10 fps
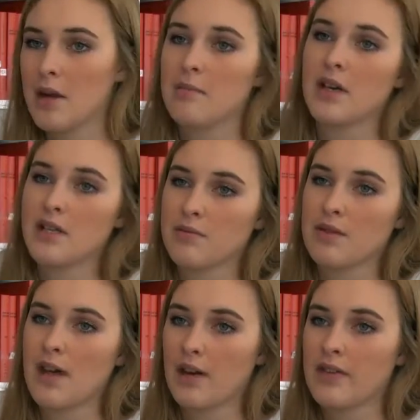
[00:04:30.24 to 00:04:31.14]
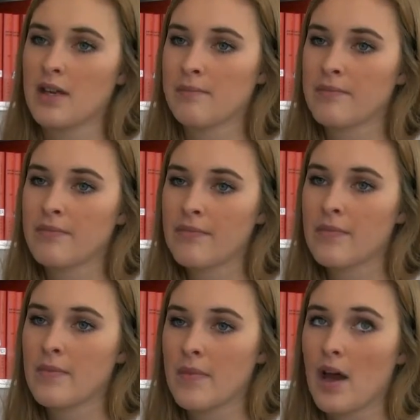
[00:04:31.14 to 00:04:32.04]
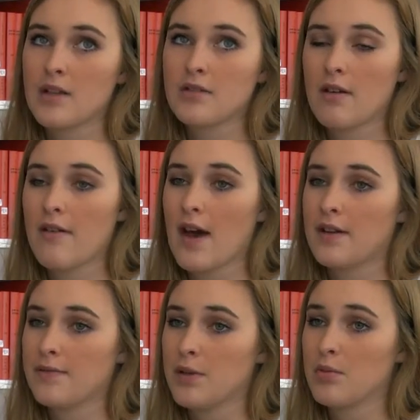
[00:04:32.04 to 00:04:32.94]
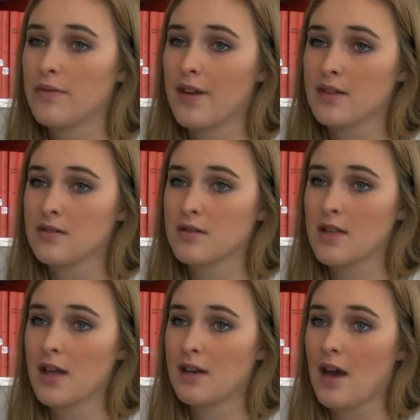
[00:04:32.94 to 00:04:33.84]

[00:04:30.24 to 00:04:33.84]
my money's worth out of it. Also, I've had a few professors that